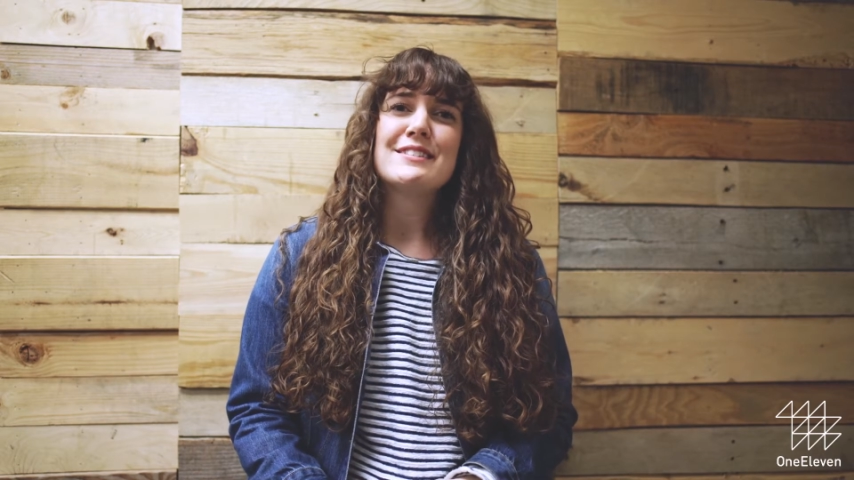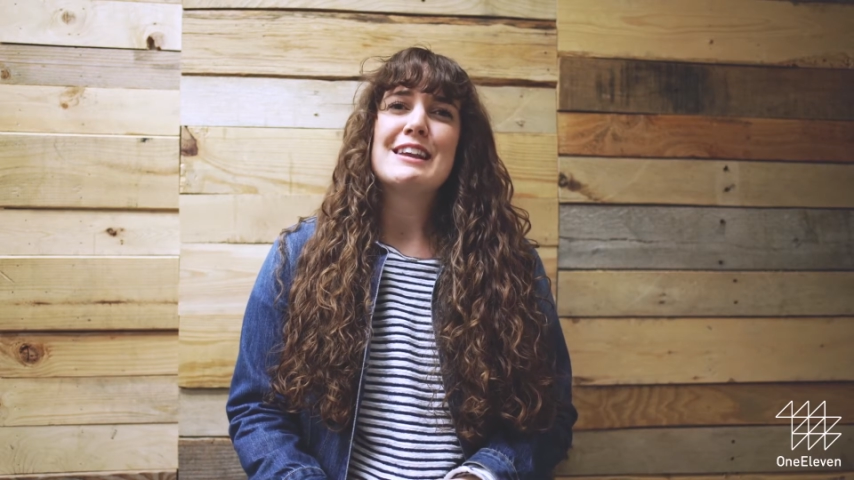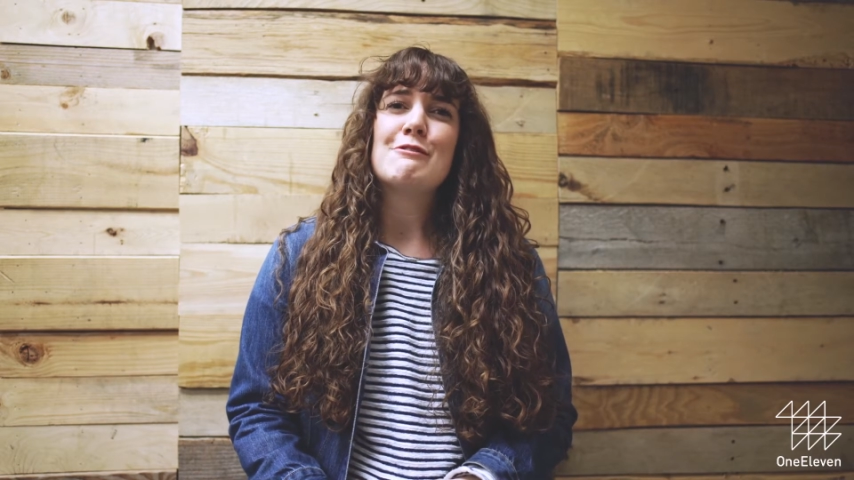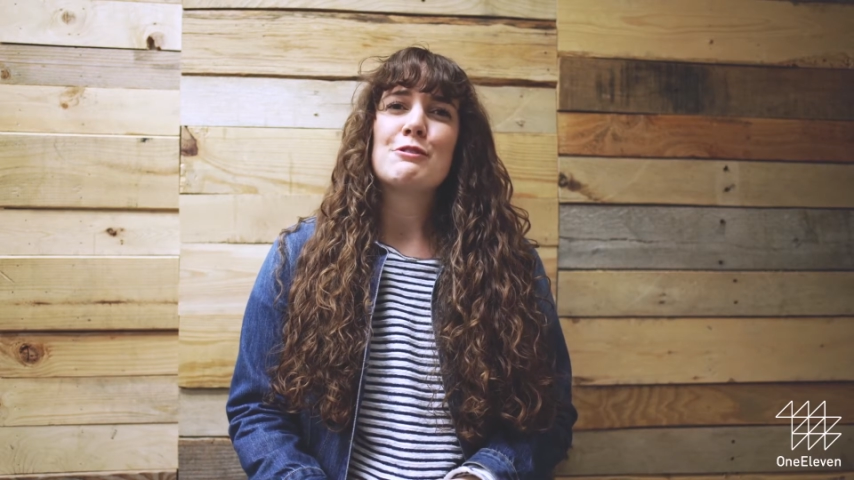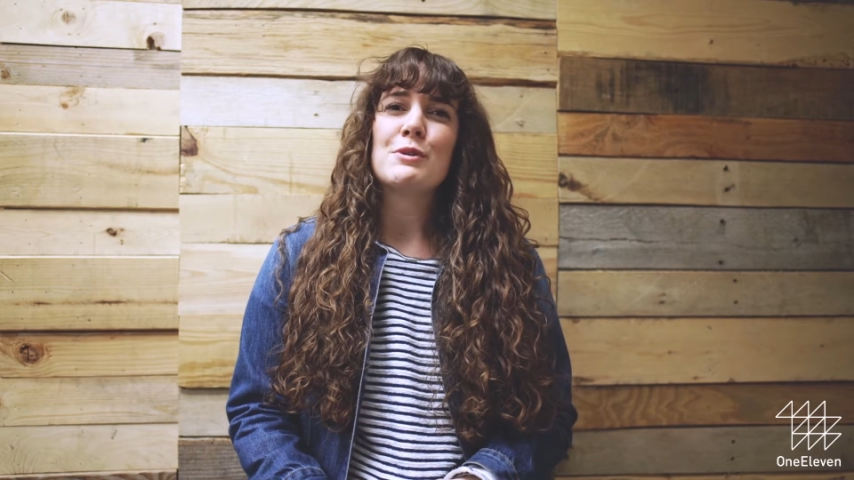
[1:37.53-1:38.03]

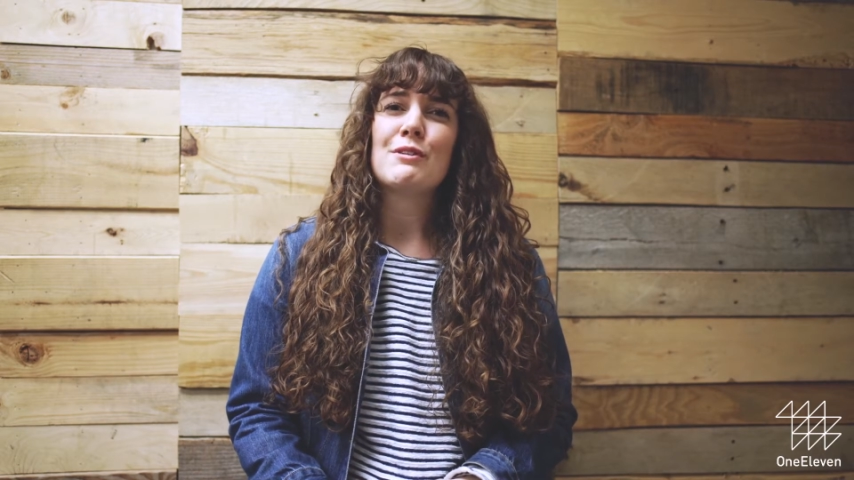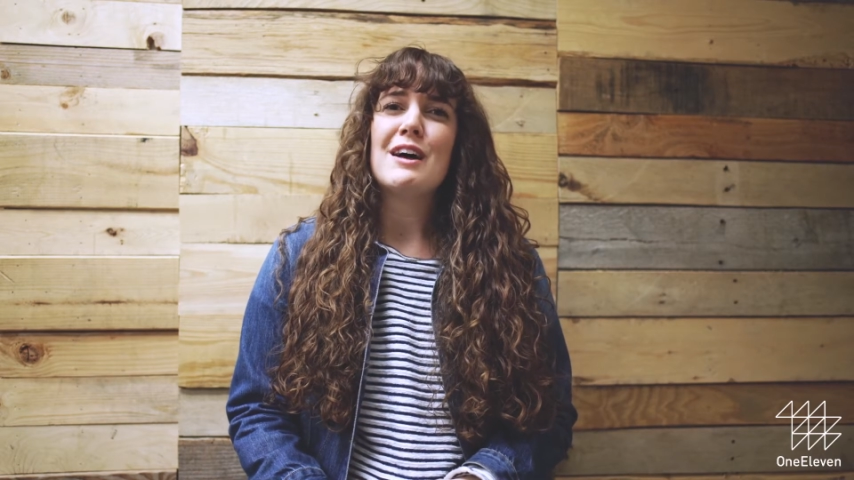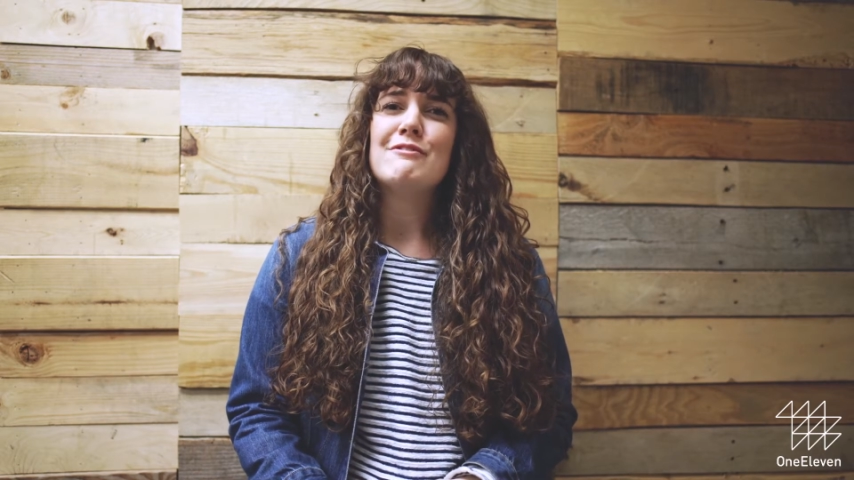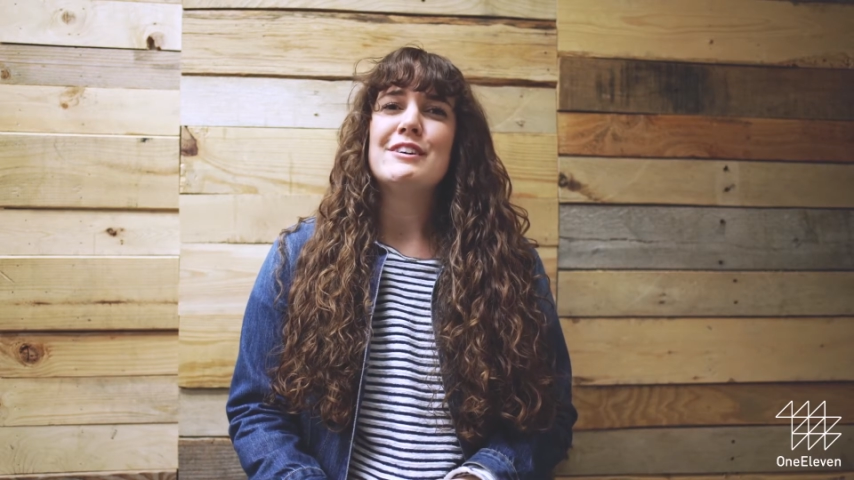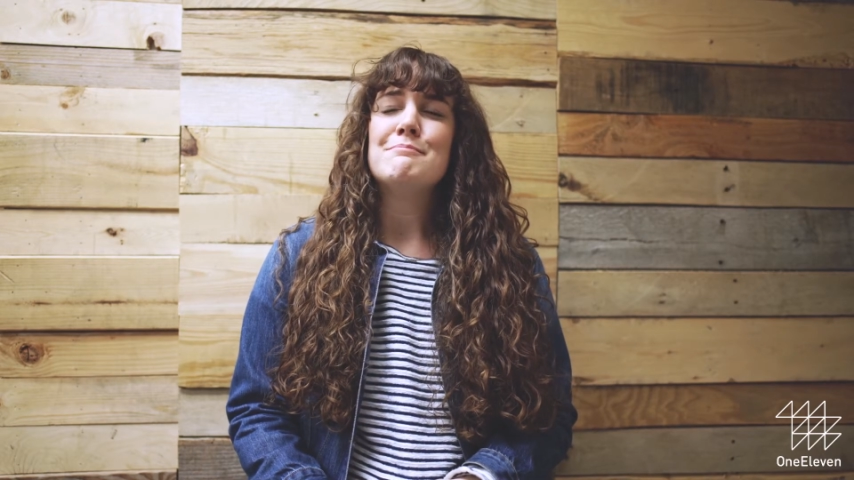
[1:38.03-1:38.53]
City with
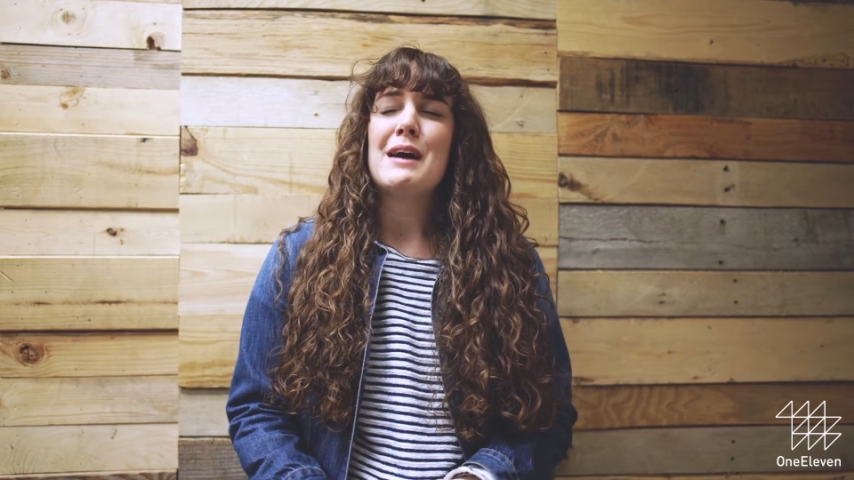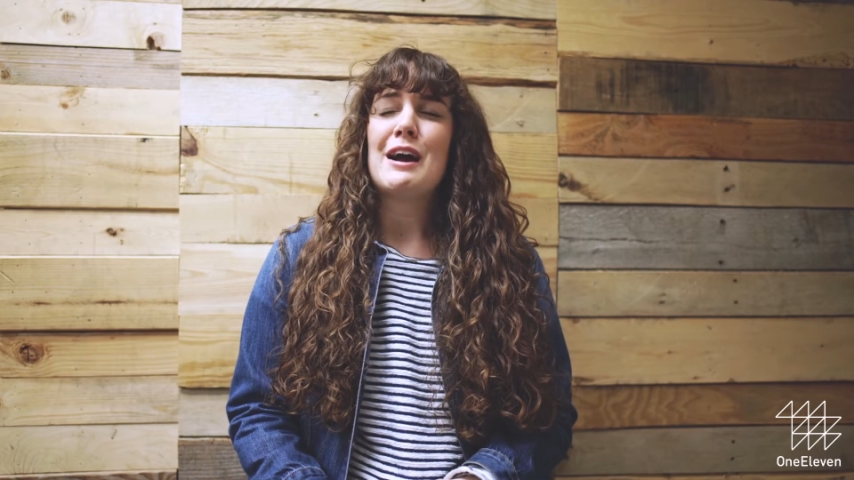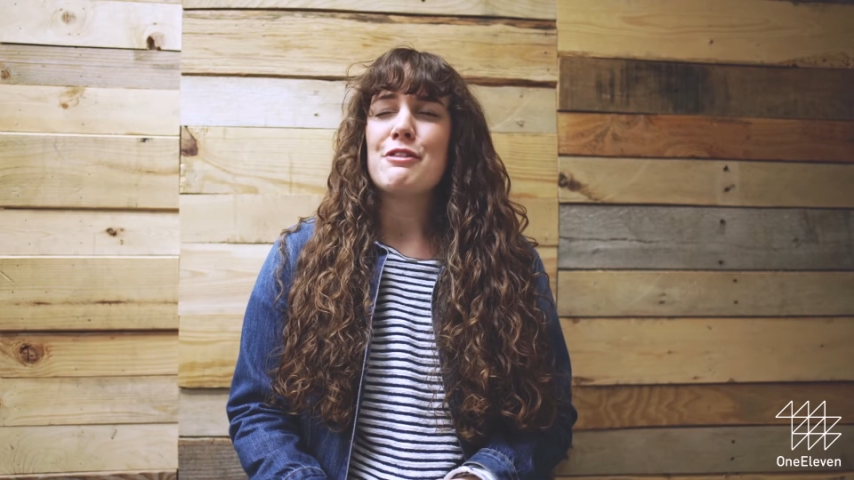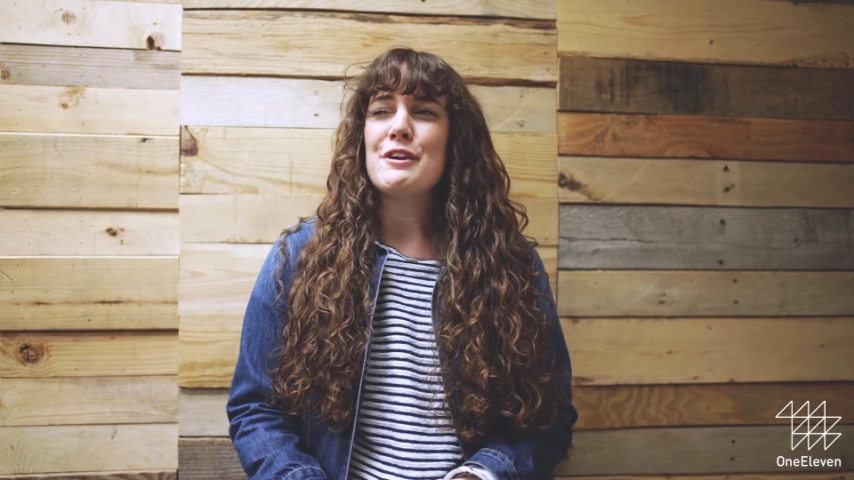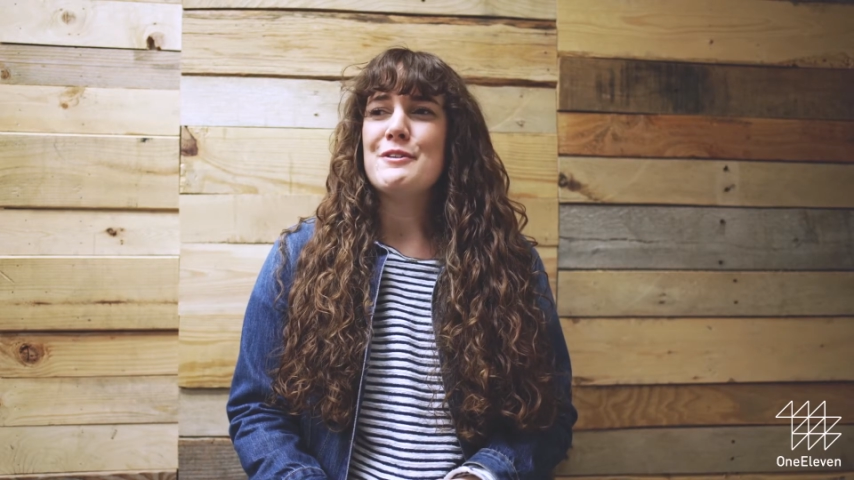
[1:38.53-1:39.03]
OneEleven,
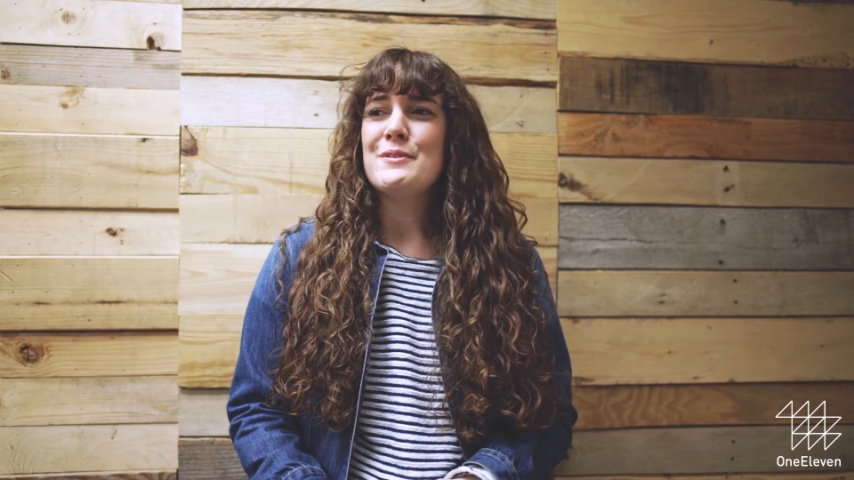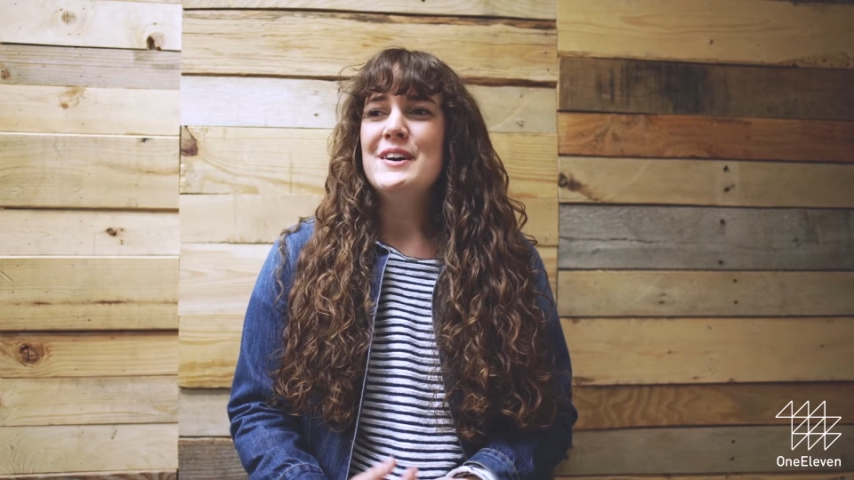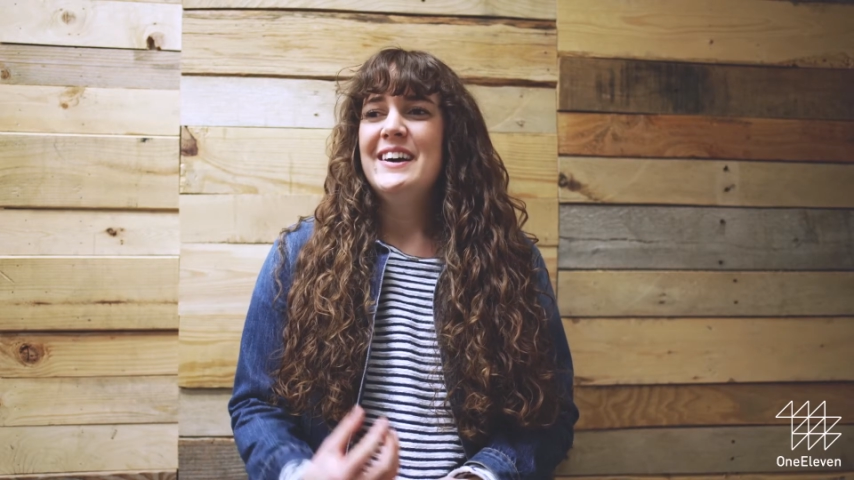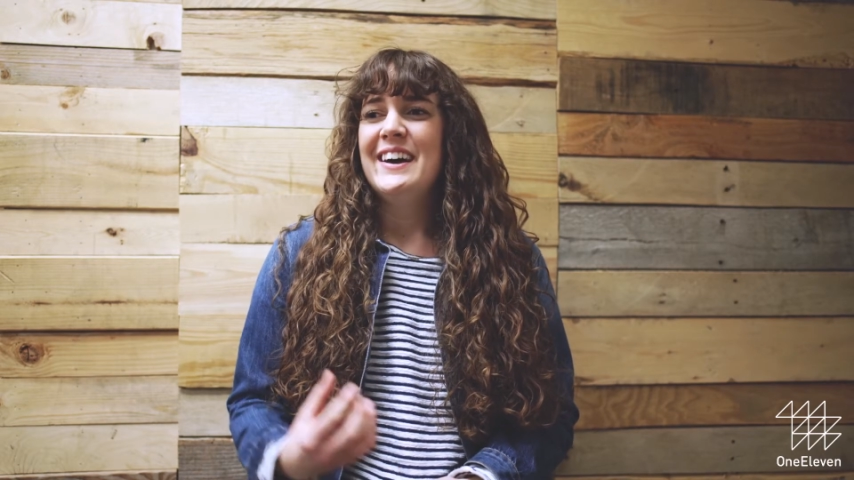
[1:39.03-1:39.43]
Matthew,